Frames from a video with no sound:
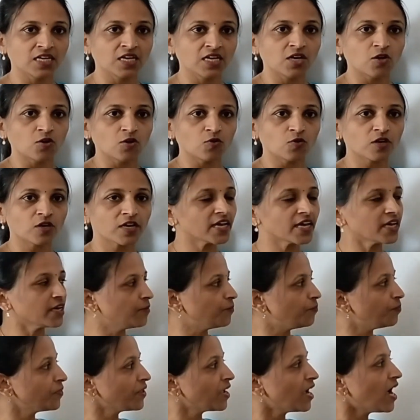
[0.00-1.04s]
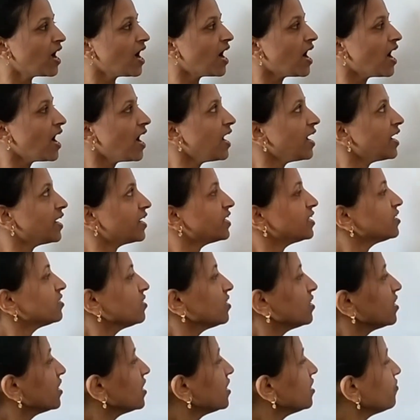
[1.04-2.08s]
Okay, and
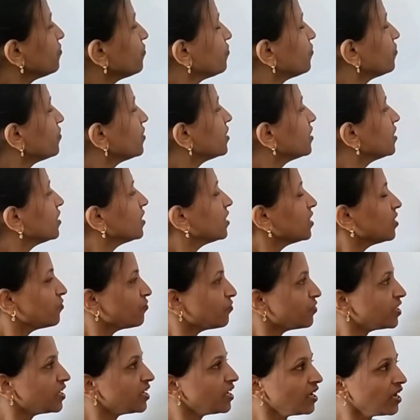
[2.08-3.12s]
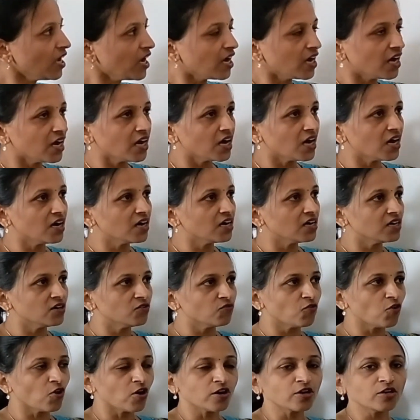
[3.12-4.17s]
if we uh,
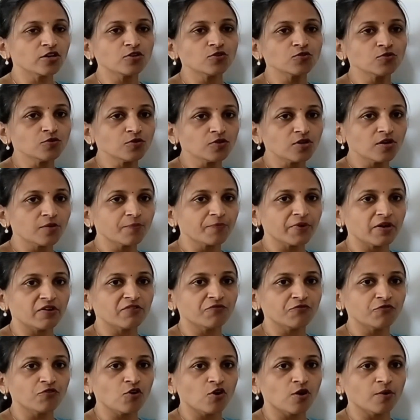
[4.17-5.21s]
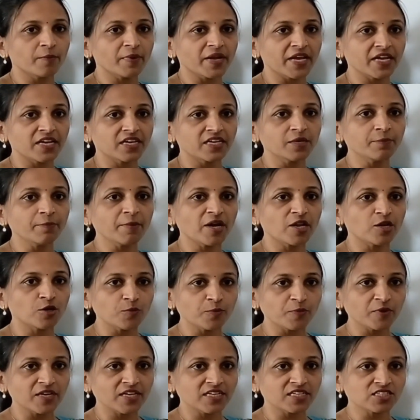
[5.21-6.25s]
want to perform any
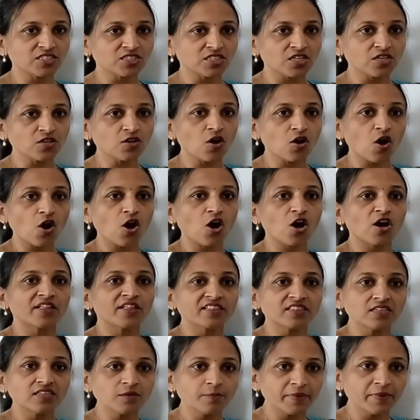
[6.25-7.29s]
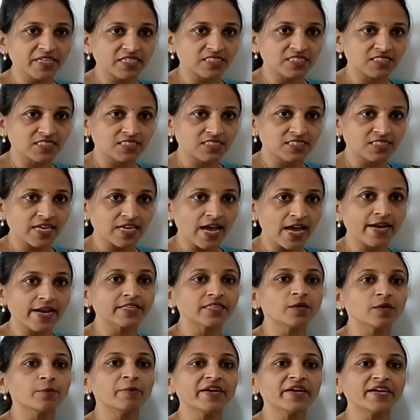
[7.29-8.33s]
manipulation on the bits at
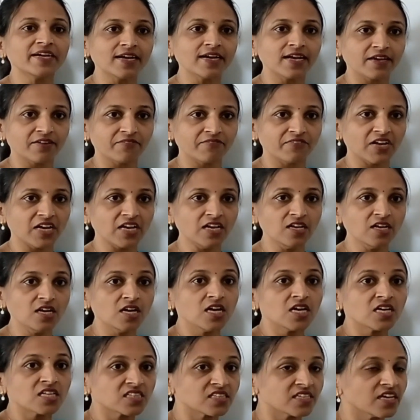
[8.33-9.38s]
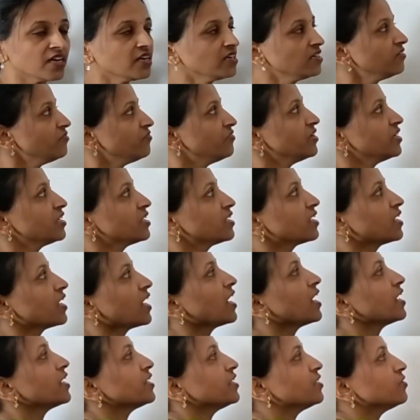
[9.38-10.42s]
the bit level, then we
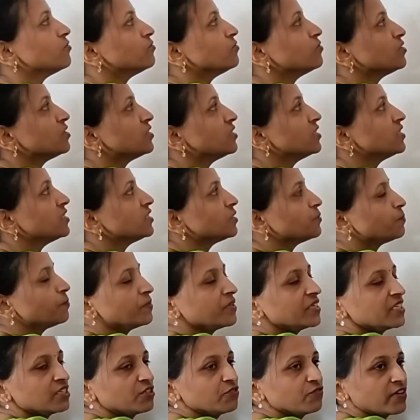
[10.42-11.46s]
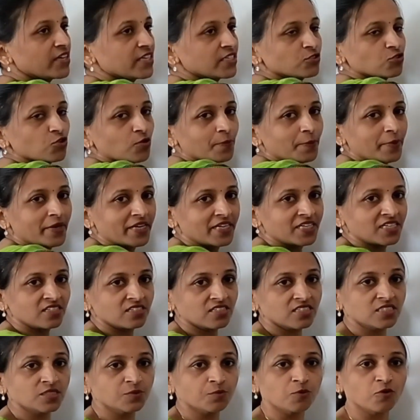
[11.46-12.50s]
can use these bitwise
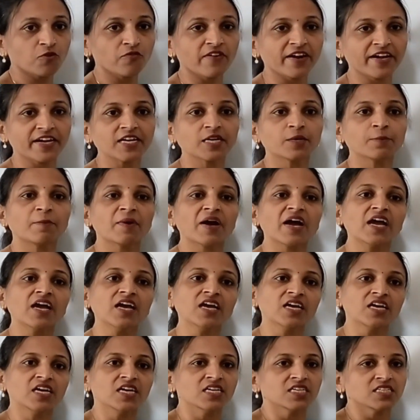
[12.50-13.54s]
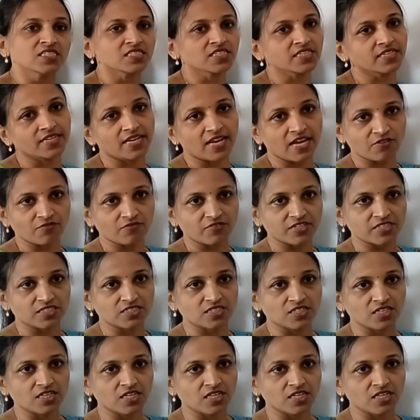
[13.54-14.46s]
operators provided by C language.